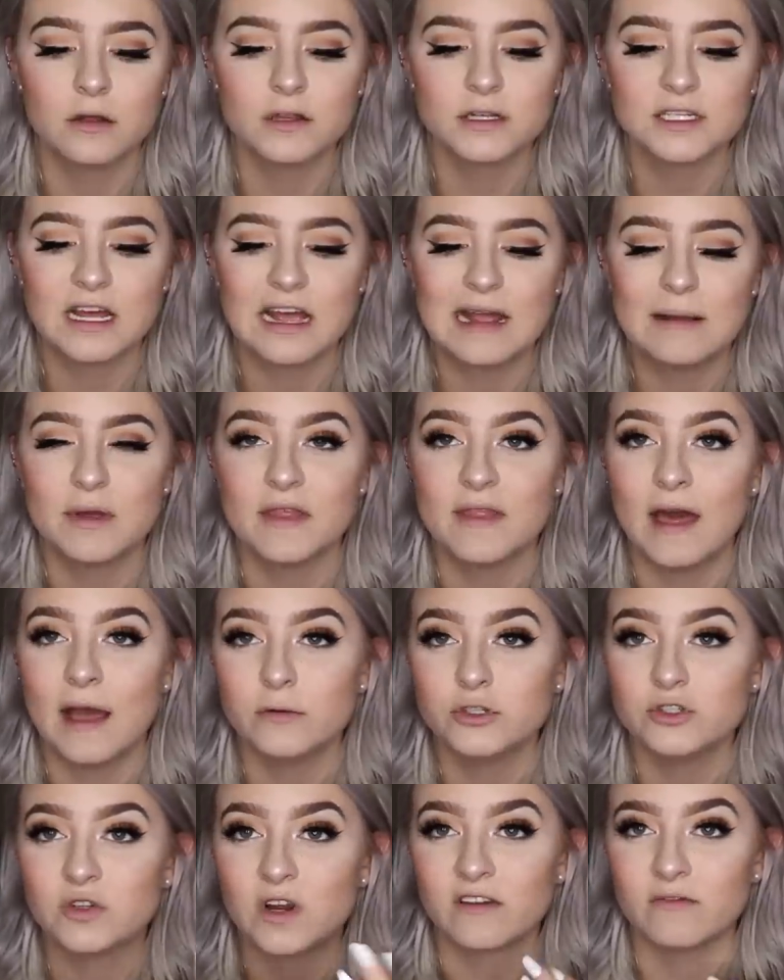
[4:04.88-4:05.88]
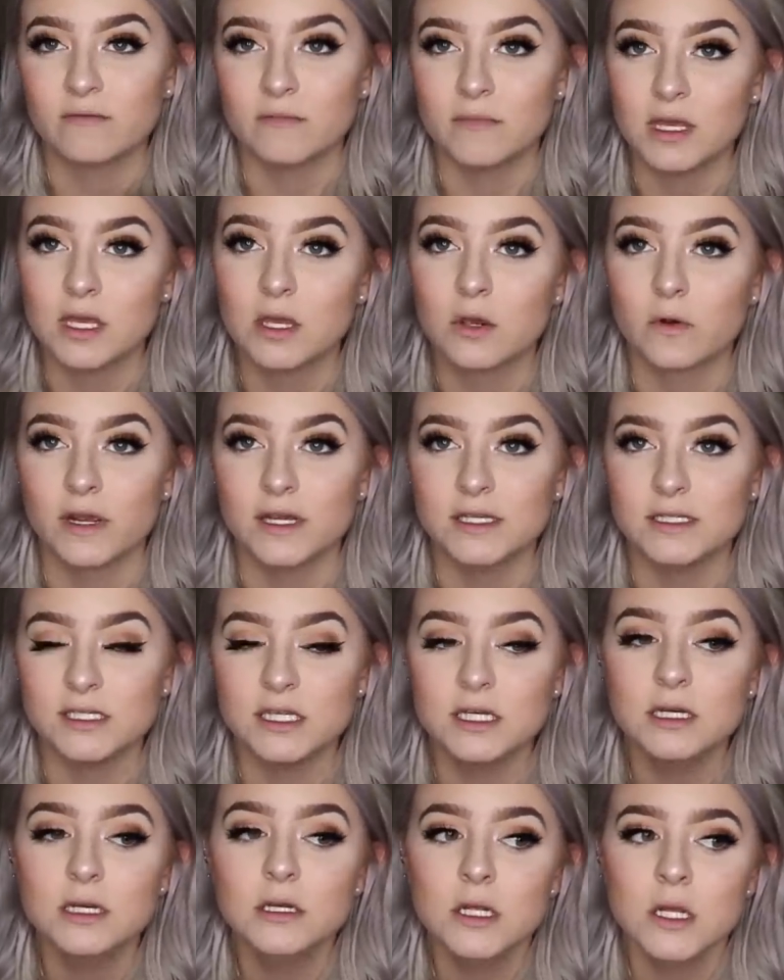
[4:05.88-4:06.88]
all the time and that would drive me
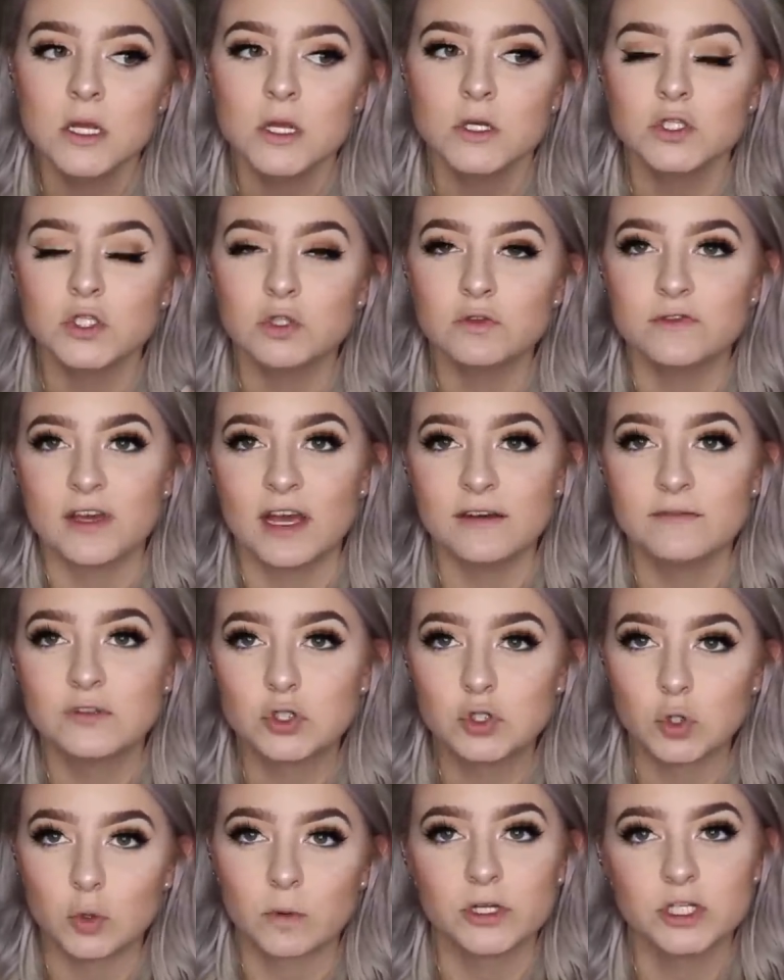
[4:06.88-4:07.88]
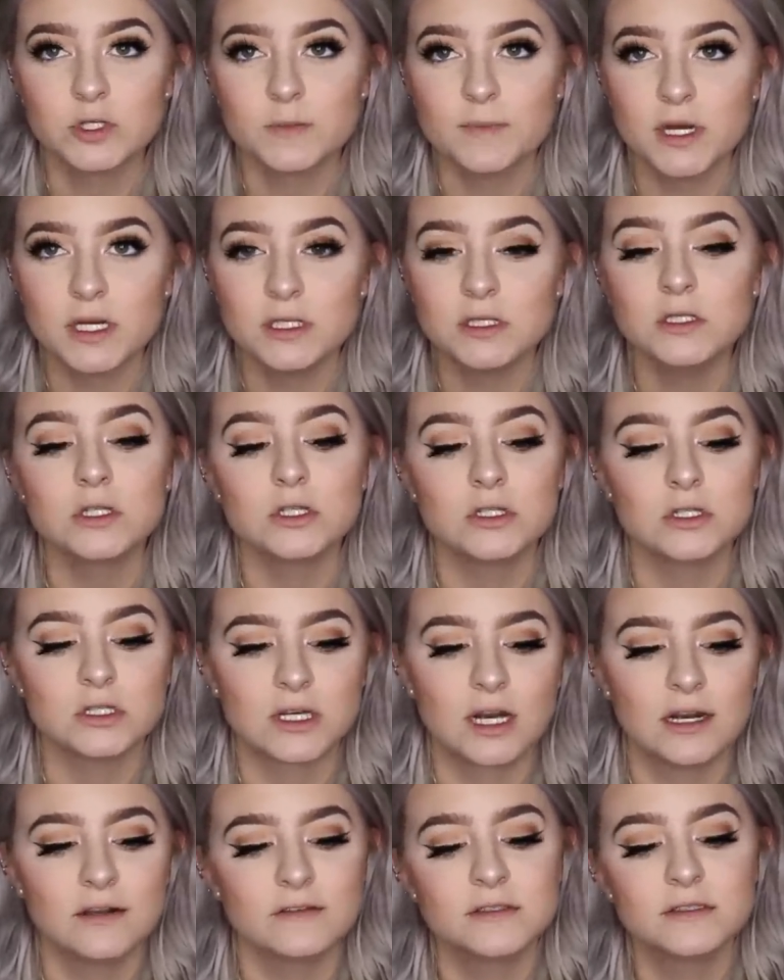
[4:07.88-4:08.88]
crazy. So if you have storage bins, you can just
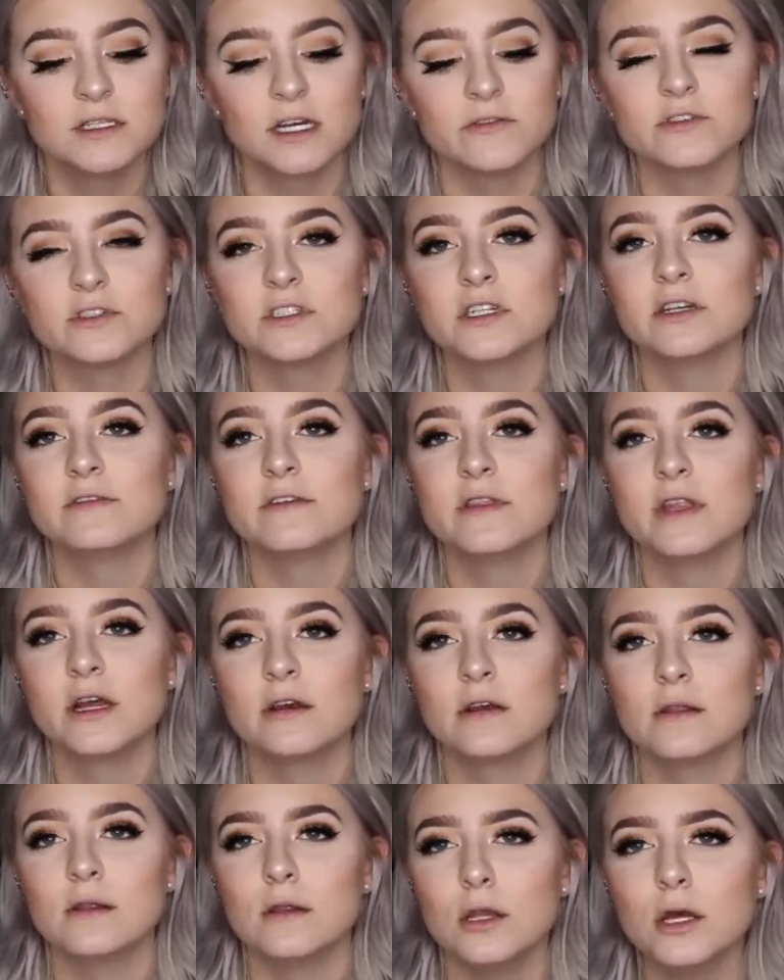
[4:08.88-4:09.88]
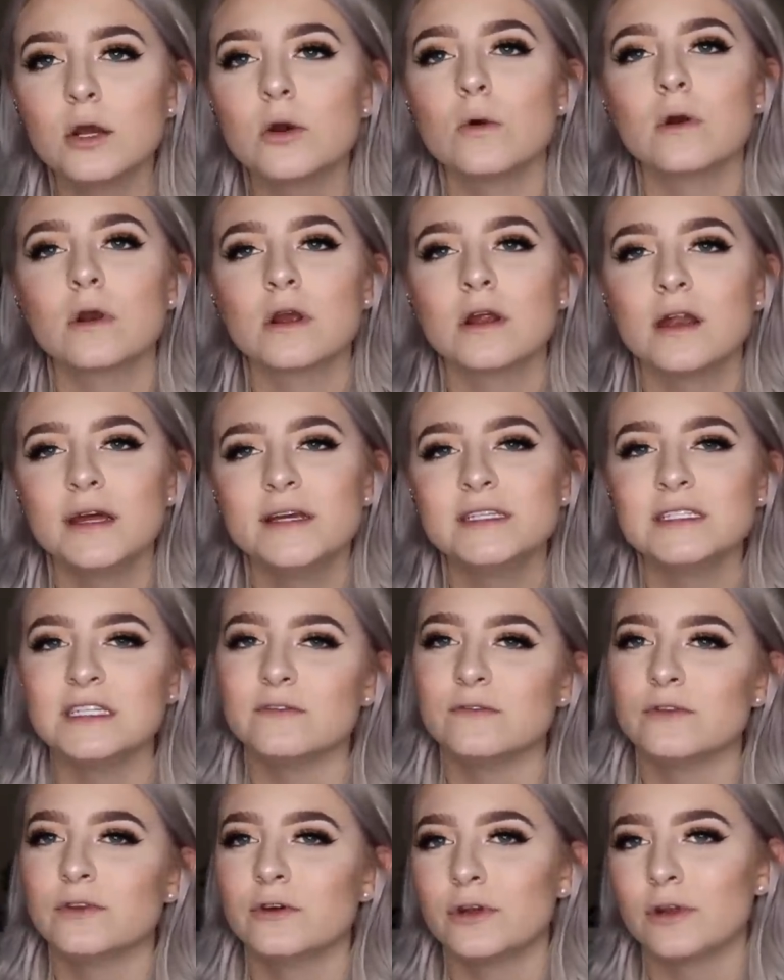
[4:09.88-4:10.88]
kind of stuff yourself in there and look organized
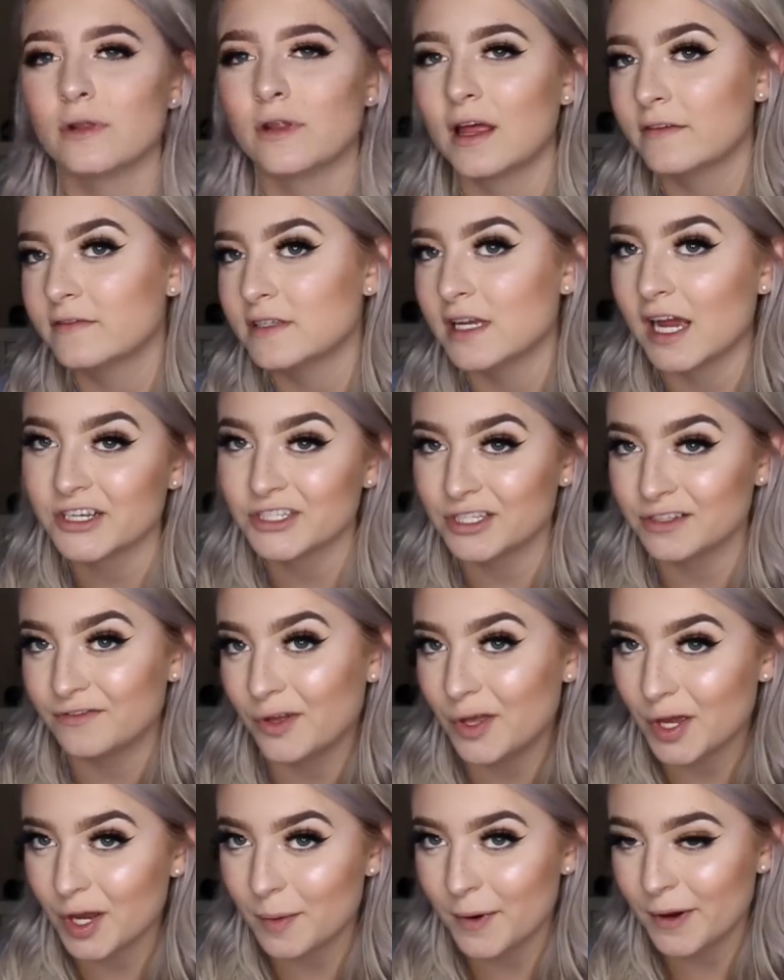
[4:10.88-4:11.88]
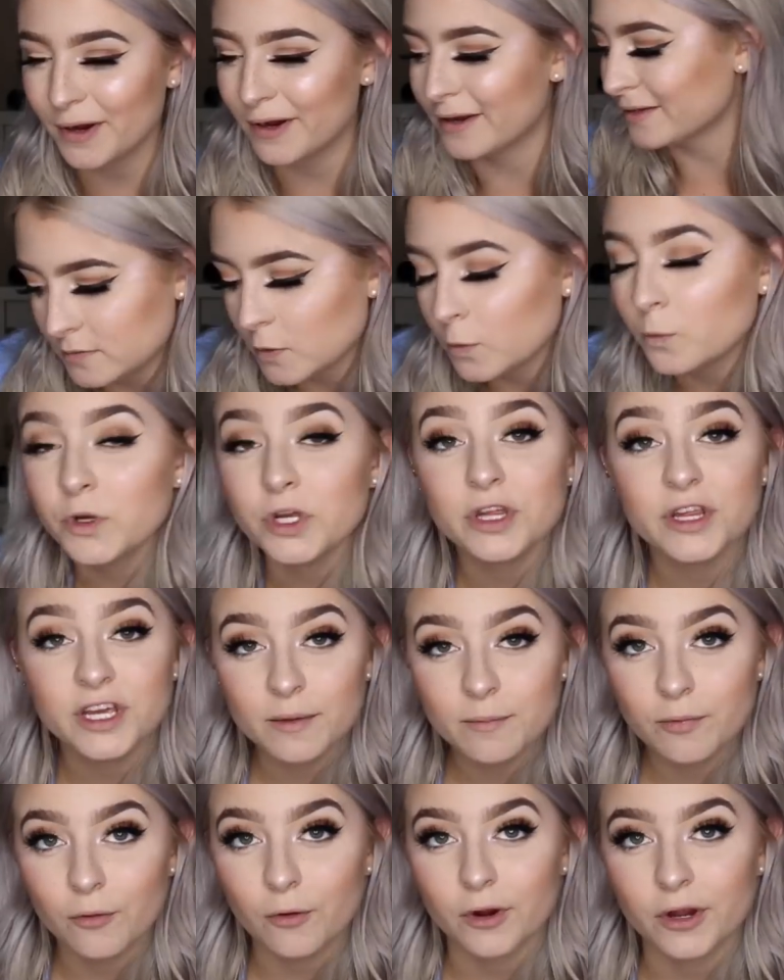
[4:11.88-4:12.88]
even though your life's actually falling apart. Really
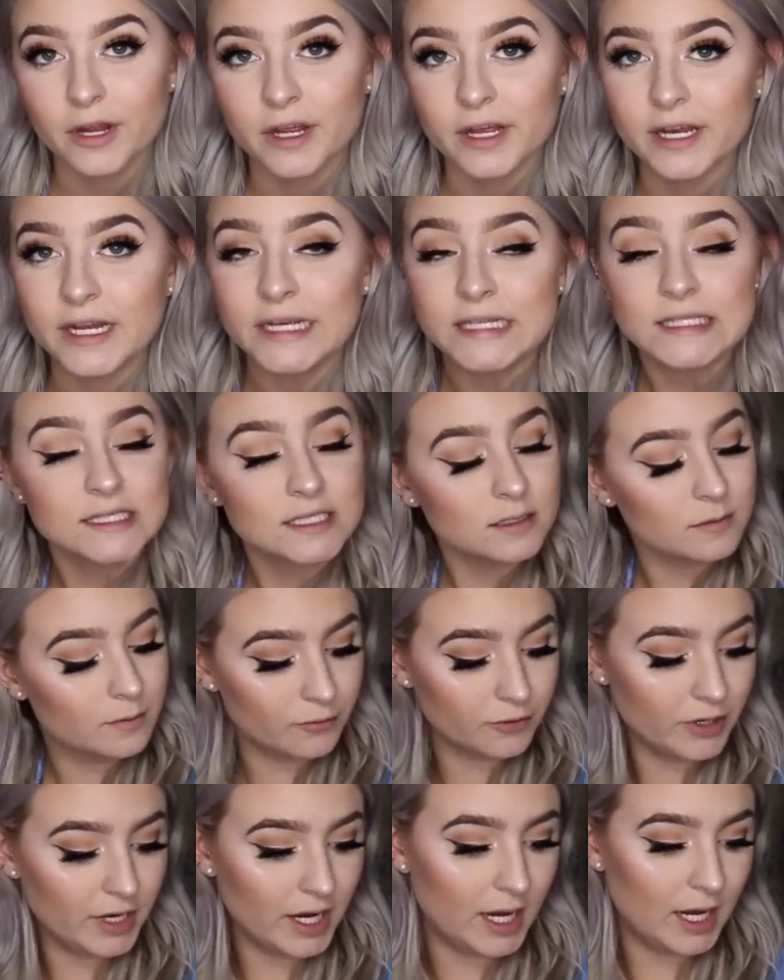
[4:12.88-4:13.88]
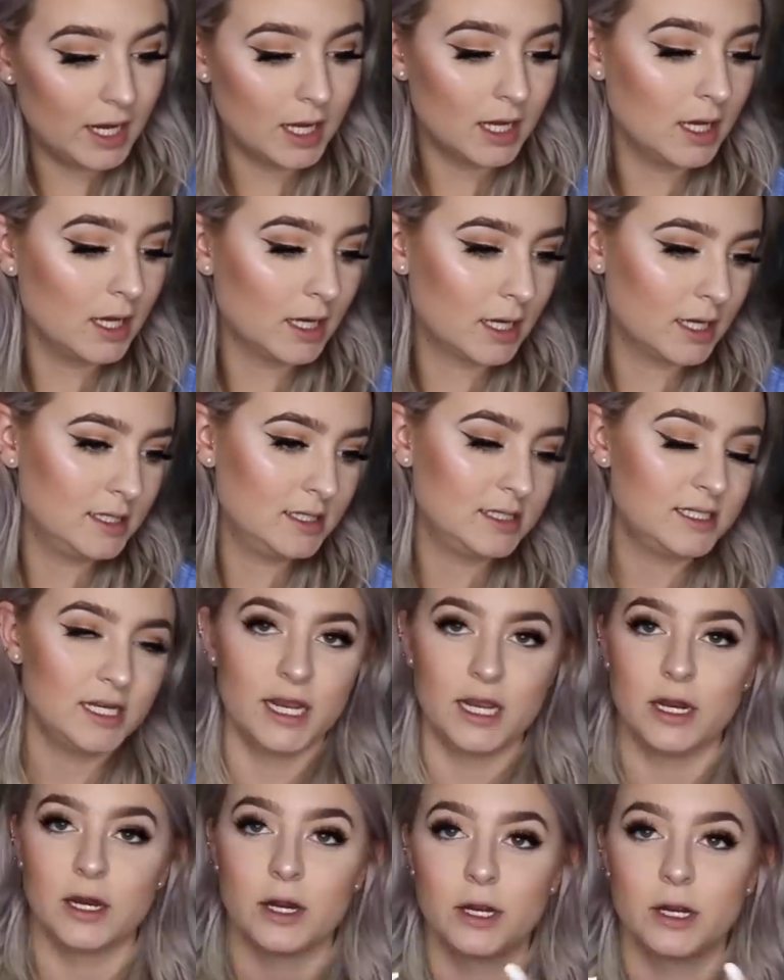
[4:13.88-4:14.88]
important is to bring a
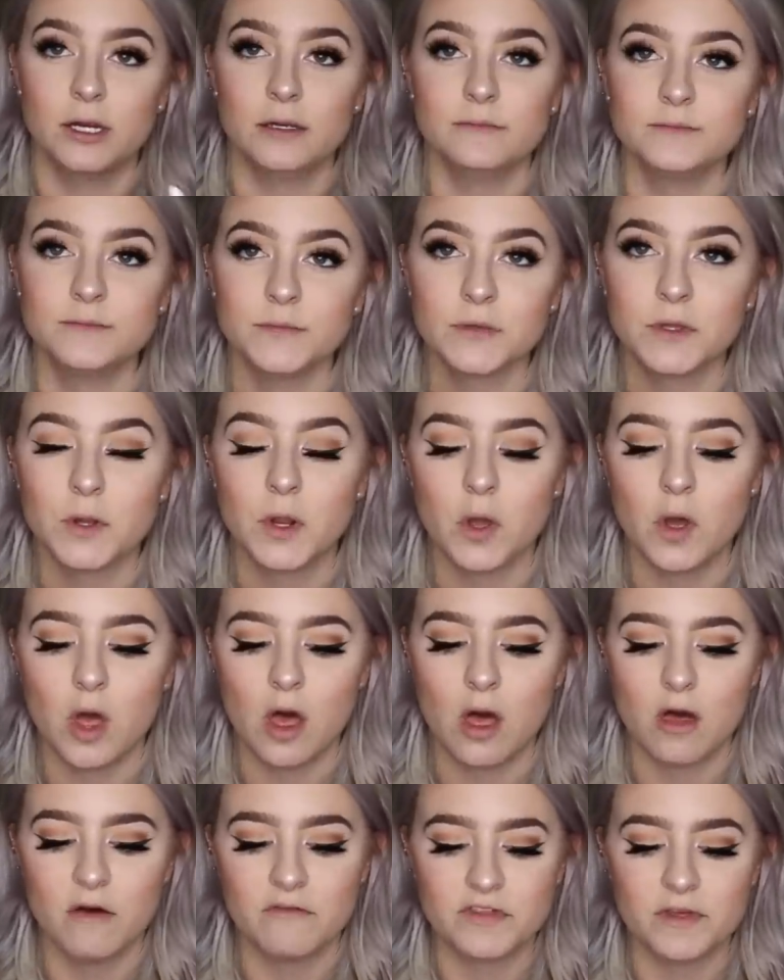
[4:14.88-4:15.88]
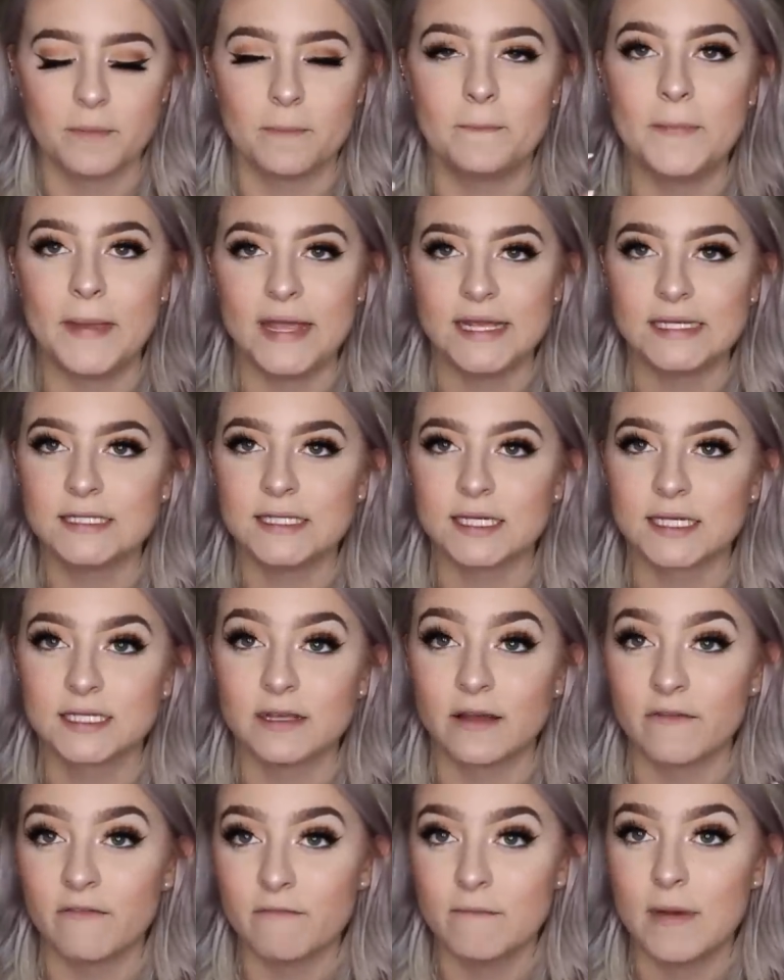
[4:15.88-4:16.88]
container of the basics
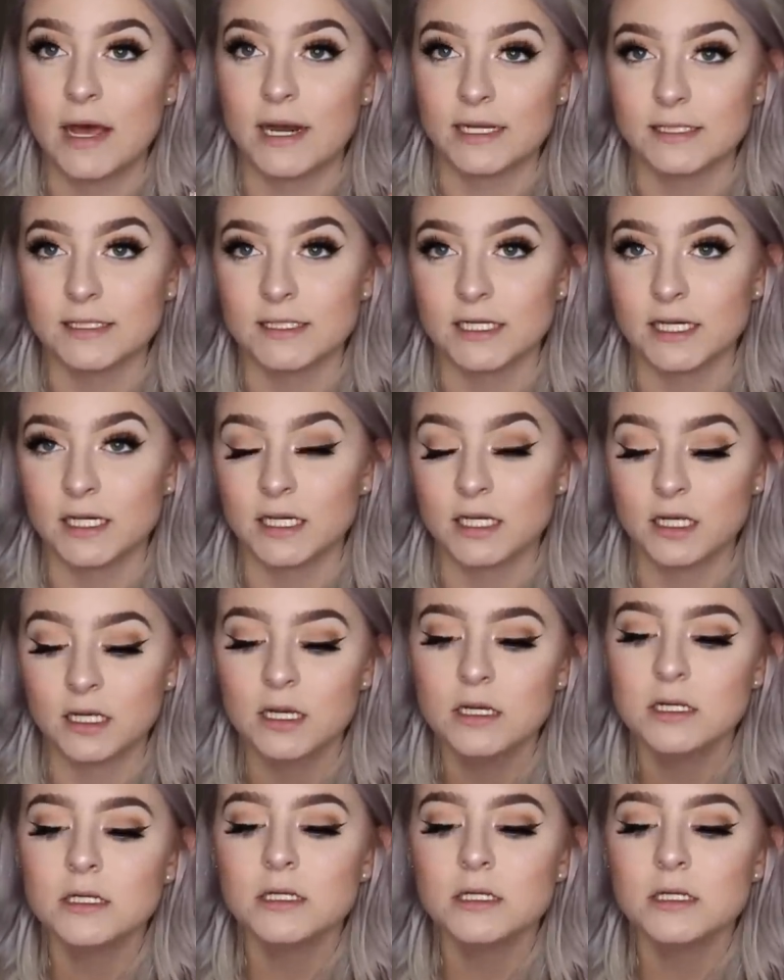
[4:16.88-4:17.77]
of medicine.